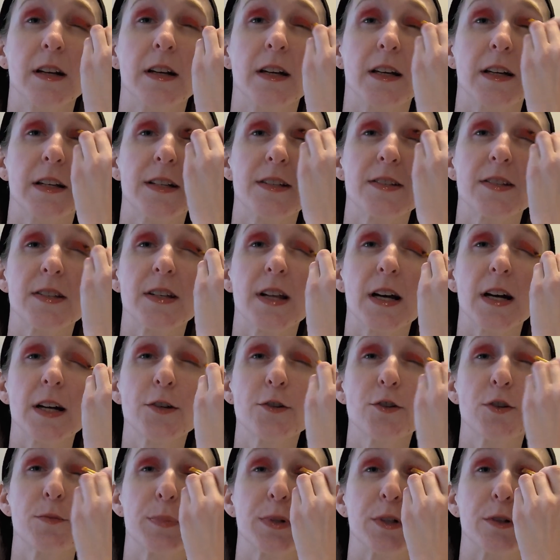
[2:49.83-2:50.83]
It is an
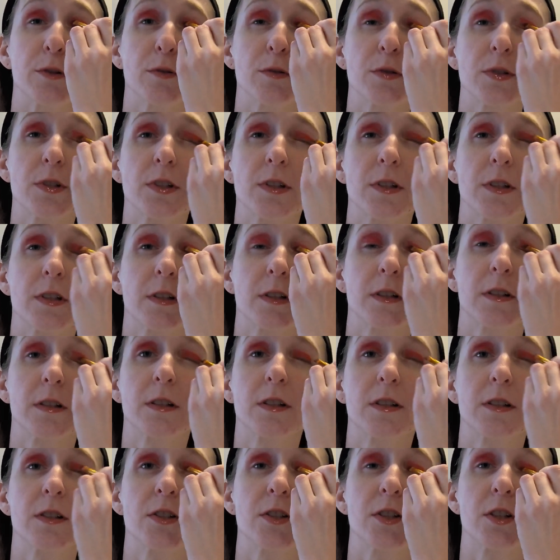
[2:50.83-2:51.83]
attribute
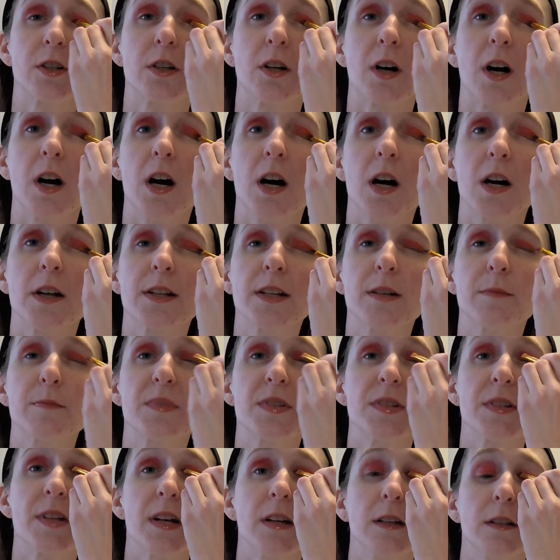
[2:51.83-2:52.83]
to God
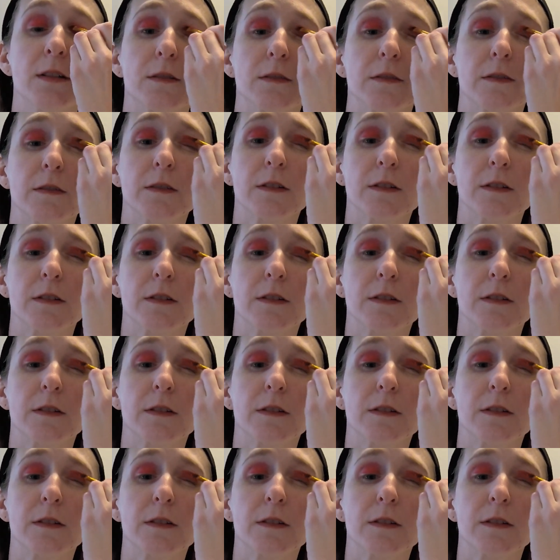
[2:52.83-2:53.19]
himself.